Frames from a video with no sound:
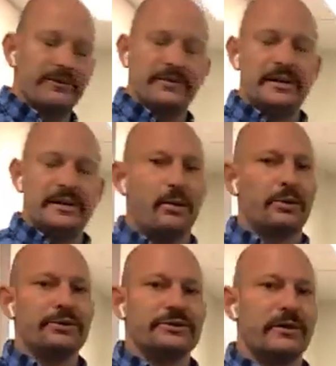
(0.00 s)
of the
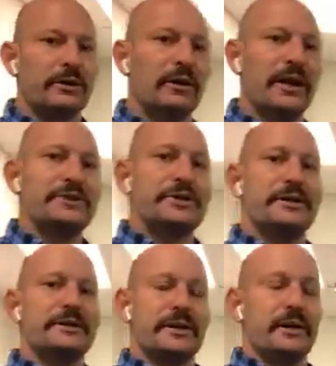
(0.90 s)
importance of our collection
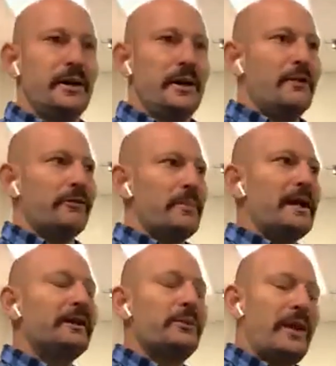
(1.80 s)
is from
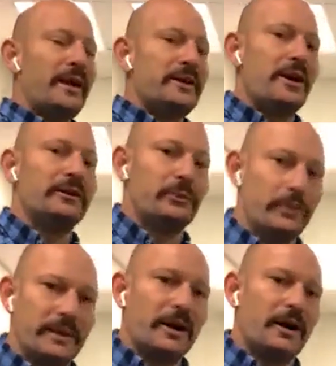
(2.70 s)
England, we had a young
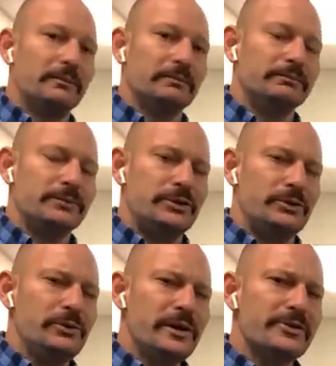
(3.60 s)
woman come
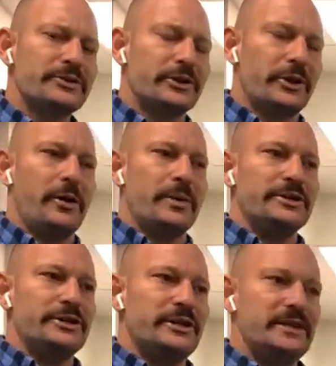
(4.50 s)
2 years ago, and
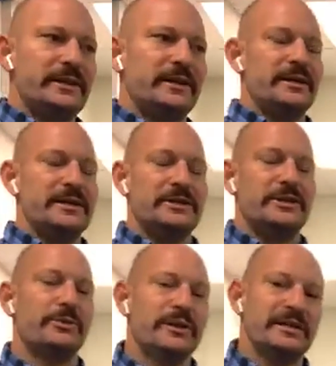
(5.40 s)
she did these
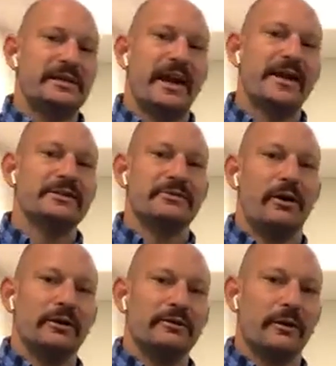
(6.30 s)
3D scans of
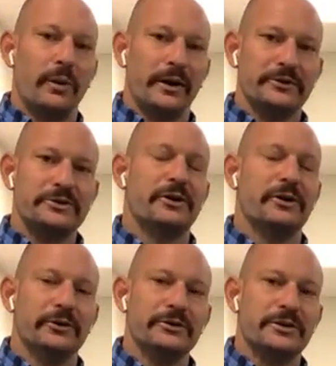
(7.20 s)
all of our whale
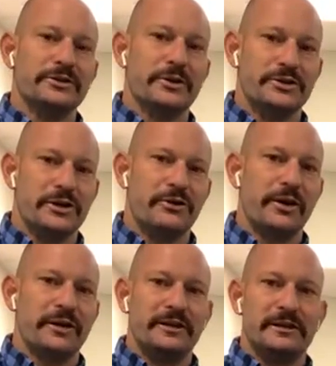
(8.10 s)
skulls. And so she
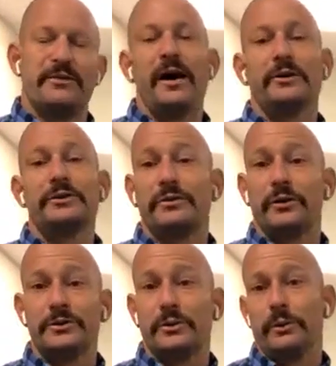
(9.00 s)
created these files
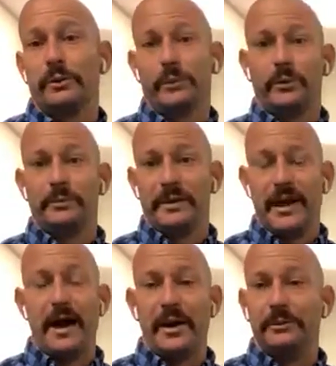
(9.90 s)
for us. We're
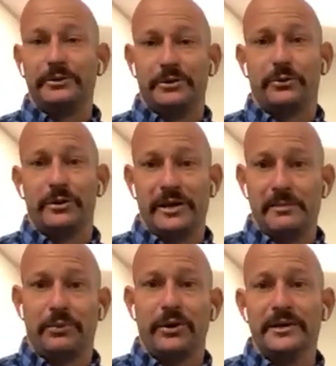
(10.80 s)
now able to
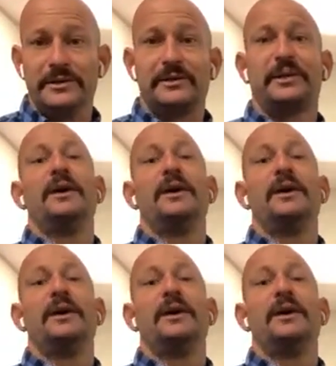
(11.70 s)
3D print